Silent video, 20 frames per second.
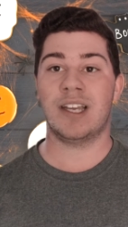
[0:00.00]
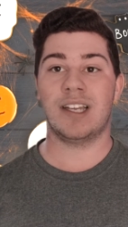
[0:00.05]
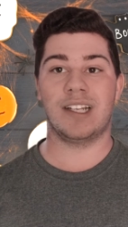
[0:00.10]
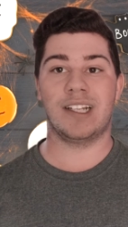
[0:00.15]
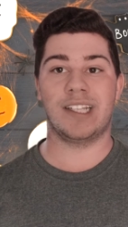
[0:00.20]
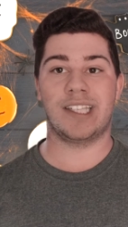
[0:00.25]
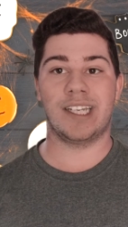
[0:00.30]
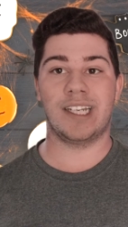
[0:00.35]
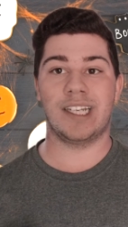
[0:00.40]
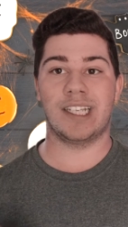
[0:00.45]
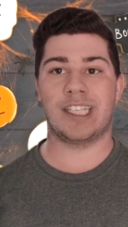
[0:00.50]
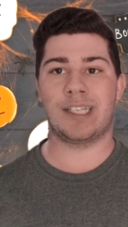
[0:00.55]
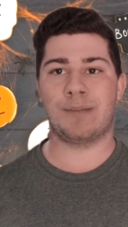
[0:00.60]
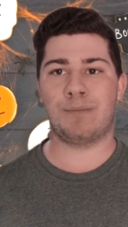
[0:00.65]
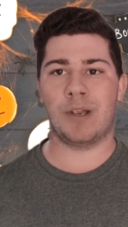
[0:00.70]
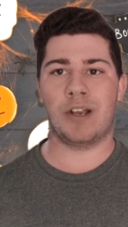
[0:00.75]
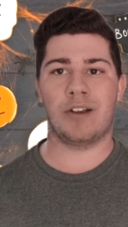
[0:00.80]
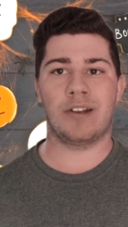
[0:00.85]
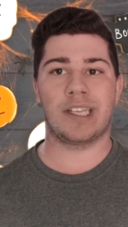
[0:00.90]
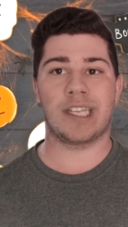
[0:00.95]
you see the
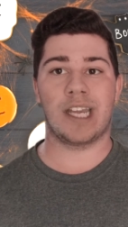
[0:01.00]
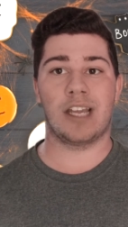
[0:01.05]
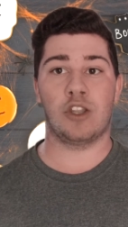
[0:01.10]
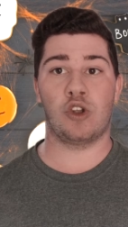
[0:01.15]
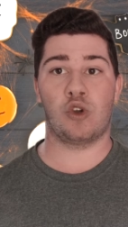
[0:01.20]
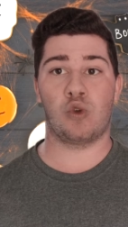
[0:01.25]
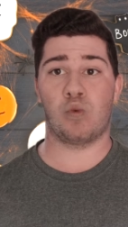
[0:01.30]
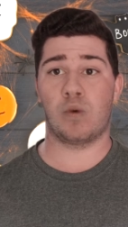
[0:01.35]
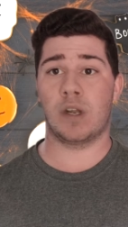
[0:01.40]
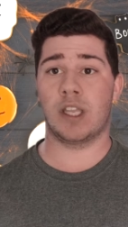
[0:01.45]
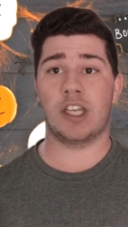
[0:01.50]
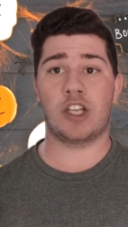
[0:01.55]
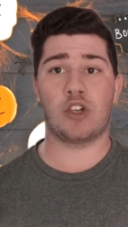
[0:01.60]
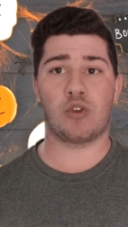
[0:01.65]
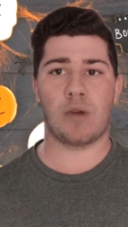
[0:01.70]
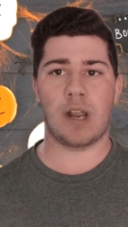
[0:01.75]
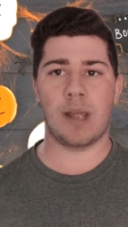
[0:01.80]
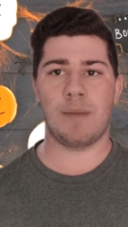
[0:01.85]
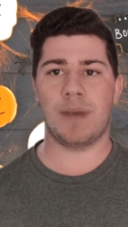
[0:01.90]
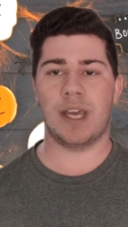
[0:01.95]
spirits, they look really
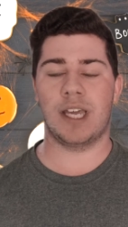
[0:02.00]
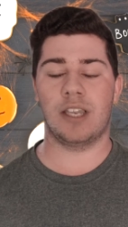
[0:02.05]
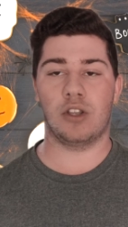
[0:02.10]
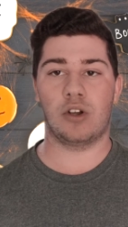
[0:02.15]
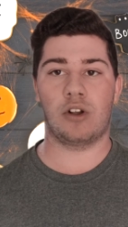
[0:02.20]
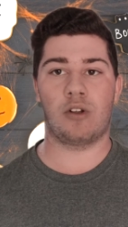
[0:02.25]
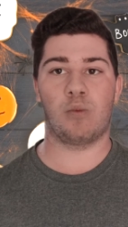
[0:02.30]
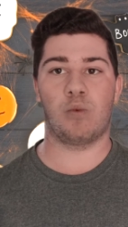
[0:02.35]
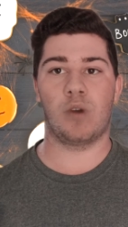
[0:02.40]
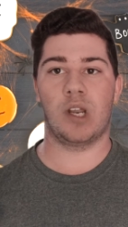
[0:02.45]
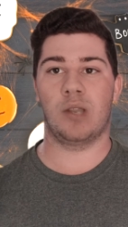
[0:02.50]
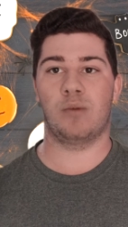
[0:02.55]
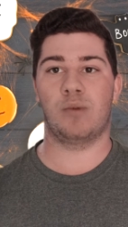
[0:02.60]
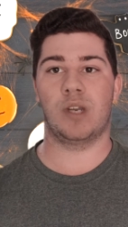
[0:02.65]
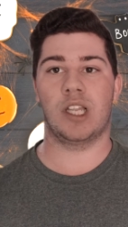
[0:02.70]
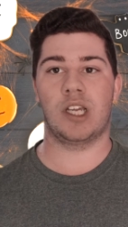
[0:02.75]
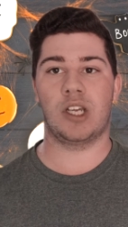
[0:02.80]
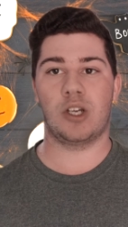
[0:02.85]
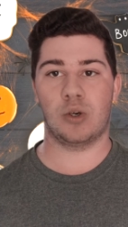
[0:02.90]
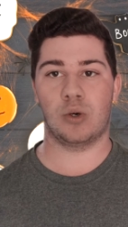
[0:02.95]
creepy and look really,
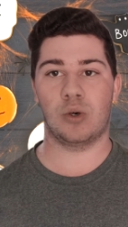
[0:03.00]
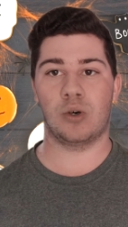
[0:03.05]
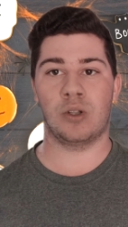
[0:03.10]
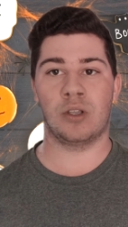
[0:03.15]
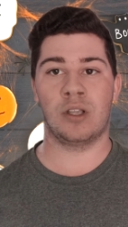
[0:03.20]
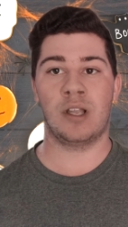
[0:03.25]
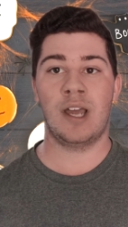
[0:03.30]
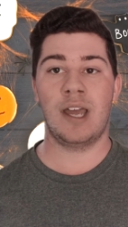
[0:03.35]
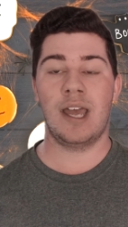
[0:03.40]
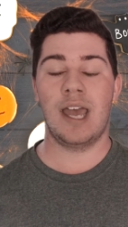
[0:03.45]
really cool,